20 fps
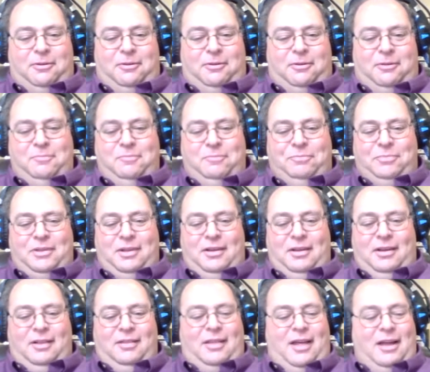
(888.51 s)

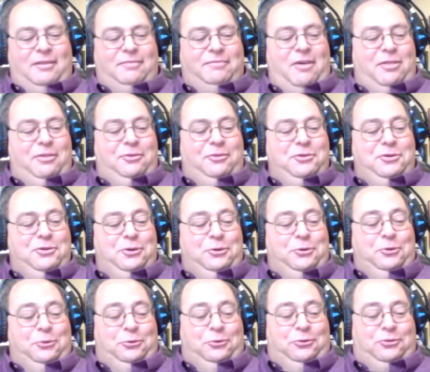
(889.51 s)
regarding his efforts
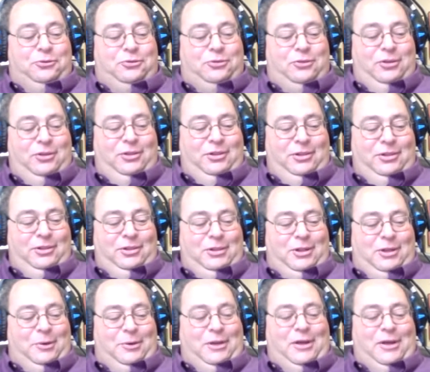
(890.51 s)
to
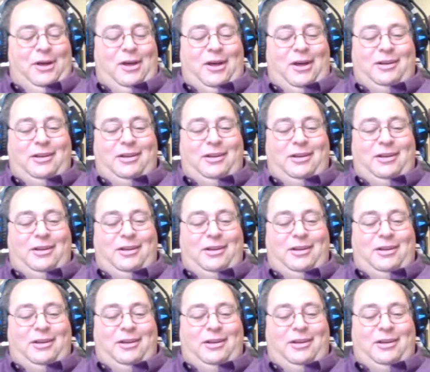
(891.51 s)
um,